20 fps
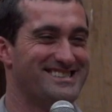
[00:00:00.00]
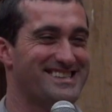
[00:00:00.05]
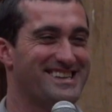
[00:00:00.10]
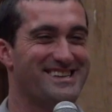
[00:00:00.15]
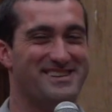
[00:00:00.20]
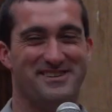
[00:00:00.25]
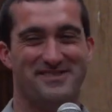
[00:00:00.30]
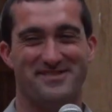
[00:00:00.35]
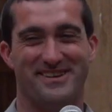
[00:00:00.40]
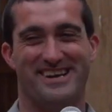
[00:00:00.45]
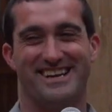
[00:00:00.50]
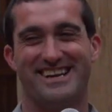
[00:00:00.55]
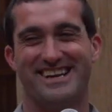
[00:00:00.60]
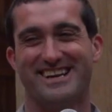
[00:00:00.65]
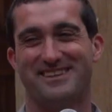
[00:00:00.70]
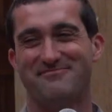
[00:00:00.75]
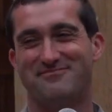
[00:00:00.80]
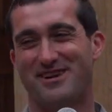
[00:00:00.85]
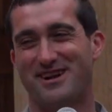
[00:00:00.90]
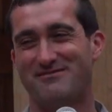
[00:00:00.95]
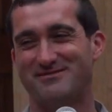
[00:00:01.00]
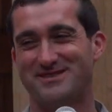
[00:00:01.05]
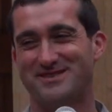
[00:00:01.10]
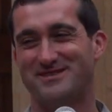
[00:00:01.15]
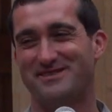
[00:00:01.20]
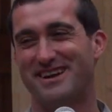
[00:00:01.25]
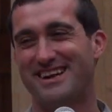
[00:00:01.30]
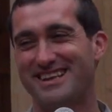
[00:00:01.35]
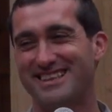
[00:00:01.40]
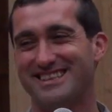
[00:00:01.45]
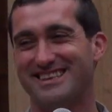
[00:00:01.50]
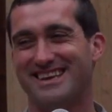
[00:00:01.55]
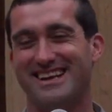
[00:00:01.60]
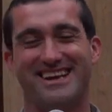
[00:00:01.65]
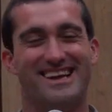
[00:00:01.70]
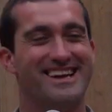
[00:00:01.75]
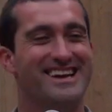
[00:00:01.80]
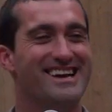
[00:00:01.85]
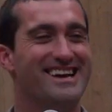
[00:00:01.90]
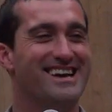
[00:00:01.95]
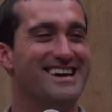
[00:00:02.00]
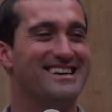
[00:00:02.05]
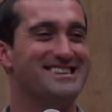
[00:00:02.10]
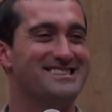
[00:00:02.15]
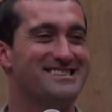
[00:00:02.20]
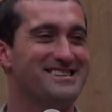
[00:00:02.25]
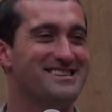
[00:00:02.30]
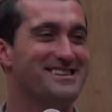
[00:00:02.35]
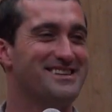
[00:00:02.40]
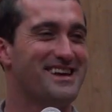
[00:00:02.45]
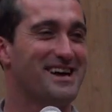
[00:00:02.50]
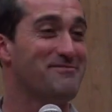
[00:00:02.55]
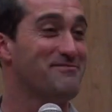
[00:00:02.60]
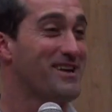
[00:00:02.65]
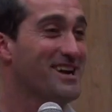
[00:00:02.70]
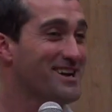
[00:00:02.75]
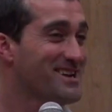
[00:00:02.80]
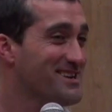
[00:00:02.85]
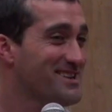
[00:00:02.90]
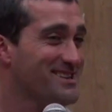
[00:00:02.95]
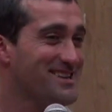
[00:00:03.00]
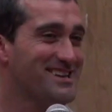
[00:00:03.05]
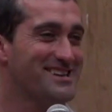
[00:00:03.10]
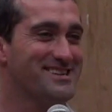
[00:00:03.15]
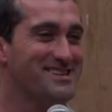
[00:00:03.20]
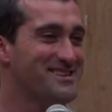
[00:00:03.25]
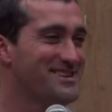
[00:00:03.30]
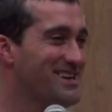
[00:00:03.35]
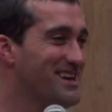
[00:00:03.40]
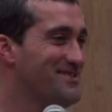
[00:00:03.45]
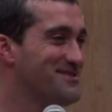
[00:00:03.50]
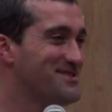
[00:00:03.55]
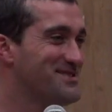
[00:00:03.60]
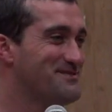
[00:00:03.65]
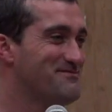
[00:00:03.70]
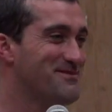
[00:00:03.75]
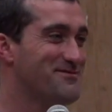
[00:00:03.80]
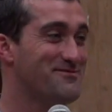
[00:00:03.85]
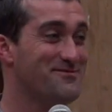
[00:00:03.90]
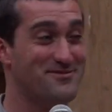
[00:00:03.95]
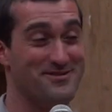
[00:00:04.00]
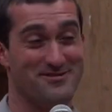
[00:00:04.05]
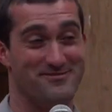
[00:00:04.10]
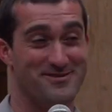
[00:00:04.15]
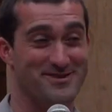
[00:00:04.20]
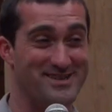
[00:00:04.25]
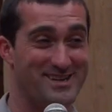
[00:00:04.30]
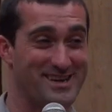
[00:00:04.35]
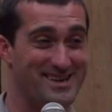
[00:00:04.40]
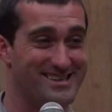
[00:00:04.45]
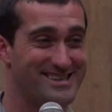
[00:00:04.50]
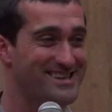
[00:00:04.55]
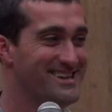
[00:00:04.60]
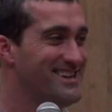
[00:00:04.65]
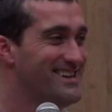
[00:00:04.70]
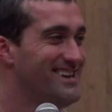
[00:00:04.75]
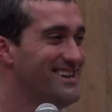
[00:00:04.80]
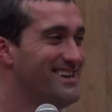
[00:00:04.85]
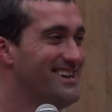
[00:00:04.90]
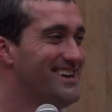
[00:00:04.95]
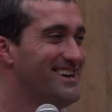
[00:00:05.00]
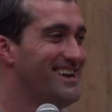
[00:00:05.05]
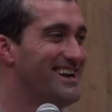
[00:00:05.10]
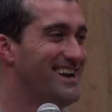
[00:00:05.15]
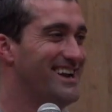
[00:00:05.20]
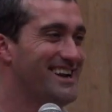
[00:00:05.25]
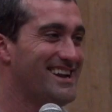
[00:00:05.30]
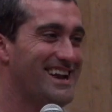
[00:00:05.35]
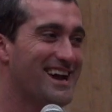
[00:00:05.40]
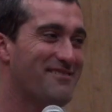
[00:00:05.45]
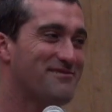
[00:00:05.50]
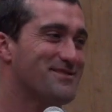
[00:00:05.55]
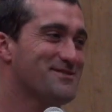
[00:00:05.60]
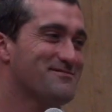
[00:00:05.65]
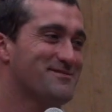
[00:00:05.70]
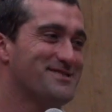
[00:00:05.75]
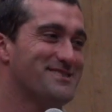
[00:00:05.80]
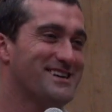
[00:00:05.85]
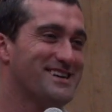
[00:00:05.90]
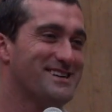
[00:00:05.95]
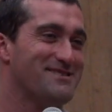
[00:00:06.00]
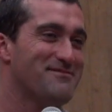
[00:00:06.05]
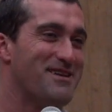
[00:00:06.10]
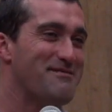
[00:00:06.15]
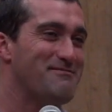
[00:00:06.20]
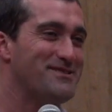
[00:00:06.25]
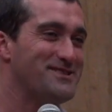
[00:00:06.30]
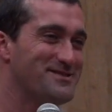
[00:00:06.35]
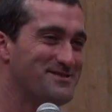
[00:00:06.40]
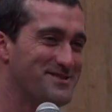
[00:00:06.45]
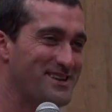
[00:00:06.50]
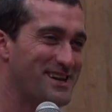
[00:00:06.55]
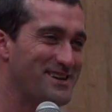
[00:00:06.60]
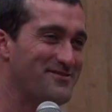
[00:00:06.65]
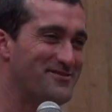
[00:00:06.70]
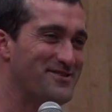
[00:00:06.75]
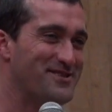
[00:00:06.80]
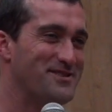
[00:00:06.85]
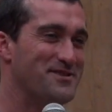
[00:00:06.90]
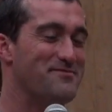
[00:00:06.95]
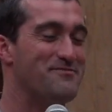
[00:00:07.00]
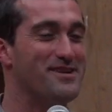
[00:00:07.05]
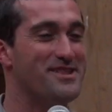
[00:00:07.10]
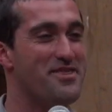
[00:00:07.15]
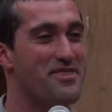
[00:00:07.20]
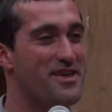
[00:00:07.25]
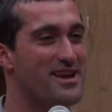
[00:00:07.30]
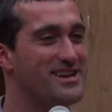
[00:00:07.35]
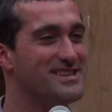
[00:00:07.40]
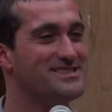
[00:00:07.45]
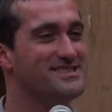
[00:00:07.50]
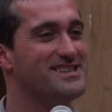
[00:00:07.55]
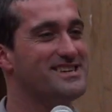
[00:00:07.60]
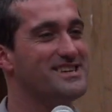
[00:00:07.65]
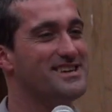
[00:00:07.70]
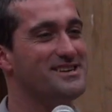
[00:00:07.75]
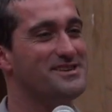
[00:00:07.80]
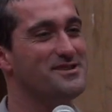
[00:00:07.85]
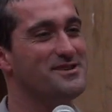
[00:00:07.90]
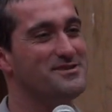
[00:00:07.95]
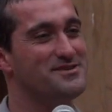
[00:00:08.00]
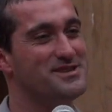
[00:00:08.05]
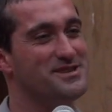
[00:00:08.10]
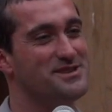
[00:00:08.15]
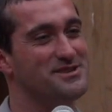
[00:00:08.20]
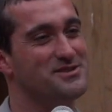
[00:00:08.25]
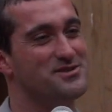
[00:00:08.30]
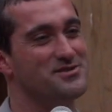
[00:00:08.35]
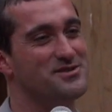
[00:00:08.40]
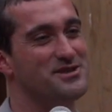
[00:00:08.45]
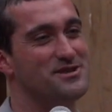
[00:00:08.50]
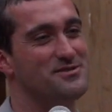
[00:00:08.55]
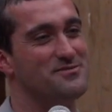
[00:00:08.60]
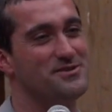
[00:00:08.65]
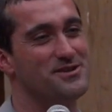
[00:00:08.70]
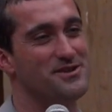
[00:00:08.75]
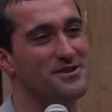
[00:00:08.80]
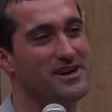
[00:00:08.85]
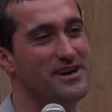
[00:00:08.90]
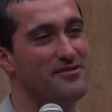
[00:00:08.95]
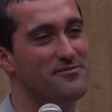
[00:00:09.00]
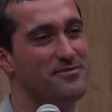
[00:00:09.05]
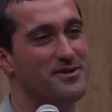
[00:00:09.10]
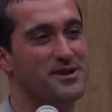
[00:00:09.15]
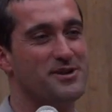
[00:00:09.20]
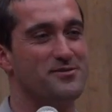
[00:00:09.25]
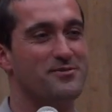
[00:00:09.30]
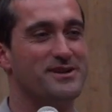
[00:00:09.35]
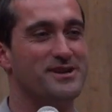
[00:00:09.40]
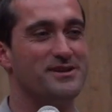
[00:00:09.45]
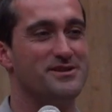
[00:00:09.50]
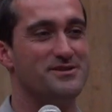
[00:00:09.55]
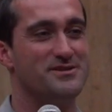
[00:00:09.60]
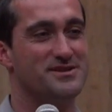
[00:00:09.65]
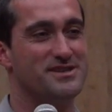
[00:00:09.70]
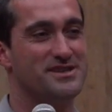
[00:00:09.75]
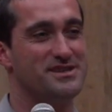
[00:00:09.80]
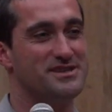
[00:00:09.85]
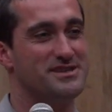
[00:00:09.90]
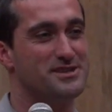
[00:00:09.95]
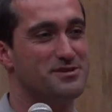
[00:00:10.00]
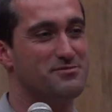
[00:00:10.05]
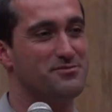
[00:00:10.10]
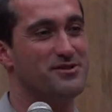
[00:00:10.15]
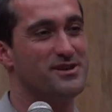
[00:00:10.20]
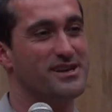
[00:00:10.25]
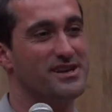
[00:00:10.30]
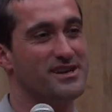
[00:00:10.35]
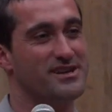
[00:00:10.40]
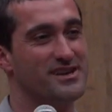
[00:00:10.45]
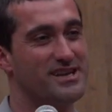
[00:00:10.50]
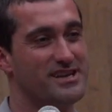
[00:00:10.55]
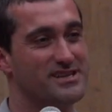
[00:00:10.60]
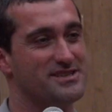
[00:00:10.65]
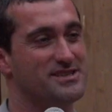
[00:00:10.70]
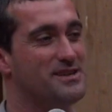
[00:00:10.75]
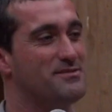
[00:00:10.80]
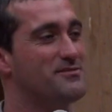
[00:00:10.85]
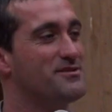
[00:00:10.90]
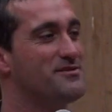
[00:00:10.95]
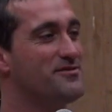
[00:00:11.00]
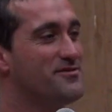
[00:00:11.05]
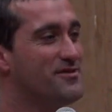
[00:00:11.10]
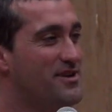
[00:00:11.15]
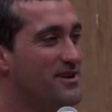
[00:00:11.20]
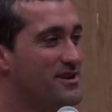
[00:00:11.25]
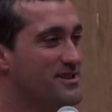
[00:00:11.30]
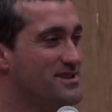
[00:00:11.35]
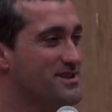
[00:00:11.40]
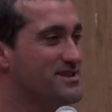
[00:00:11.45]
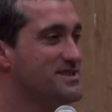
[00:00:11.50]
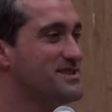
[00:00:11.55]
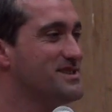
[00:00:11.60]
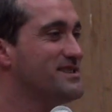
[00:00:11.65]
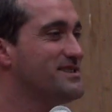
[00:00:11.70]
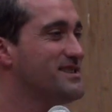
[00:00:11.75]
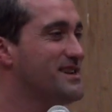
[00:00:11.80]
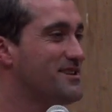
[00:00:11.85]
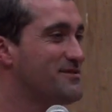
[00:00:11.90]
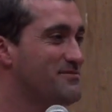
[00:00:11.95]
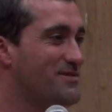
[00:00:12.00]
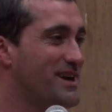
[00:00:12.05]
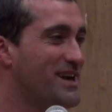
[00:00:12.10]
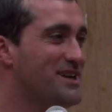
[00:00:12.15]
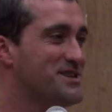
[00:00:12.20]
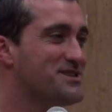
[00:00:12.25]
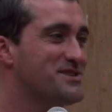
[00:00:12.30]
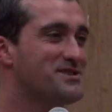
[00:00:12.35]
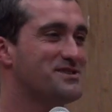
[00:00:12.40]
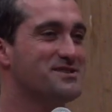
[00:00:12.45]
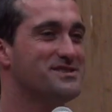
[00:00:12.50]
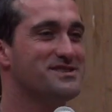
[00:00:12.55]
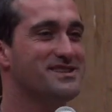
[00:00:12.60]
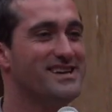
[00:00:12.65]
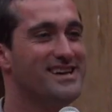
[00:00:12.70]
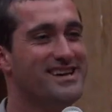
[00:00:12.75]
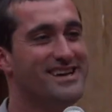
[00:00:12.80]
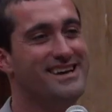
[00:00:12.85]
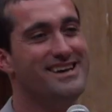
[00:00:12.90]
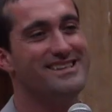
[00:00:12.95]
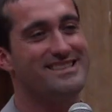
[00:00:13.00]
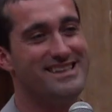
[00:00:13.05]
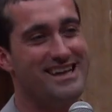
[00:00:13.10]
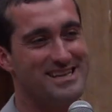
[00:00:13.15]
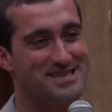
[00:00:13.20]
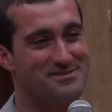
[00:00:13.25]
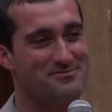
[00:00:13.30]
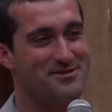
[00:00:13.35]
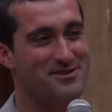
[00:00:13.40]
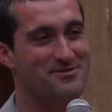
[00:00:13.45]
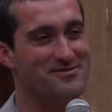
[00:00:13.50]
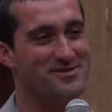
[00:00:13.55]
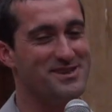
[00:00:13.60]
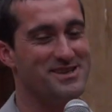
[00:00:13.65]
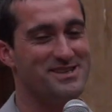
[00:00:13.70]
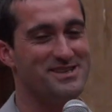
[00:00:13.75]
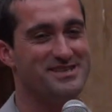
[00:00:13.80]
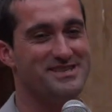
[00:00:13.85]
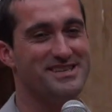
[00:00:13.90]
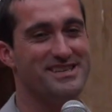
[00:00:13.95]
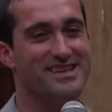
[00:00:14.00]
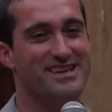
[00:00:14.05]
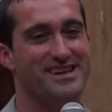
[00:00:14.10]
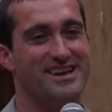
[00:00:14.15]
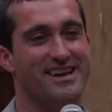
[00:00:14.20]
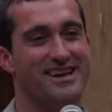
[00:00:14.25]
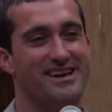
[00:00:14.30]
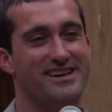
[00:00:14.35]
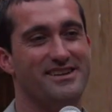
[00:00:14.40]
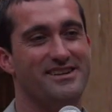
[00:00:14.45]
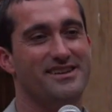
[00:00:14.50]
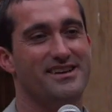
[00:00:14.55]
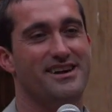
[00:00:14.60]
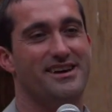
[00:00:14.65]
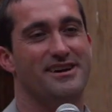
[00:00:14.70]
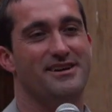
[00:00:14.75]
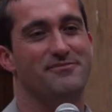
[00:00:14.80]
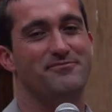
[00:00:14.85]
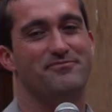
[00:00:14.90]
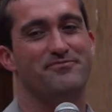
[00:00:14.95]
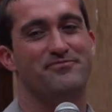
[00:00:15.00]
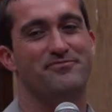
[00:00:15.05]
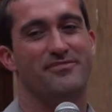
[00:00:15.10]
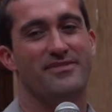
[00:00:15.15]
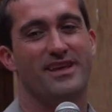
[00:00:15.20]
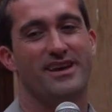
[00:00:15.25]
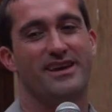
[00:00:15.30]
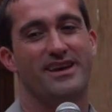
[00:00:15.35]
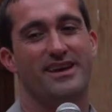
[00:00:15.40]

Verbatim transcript: because I don't, I can't promise you anything until I'm not going to lend you it out to you before we're done. And after we're done, it might be too late for you. But things like a no-till drill where you have bigger windows in the spring, late summer, fall, to seed down pastures, that's more realistic. And, um,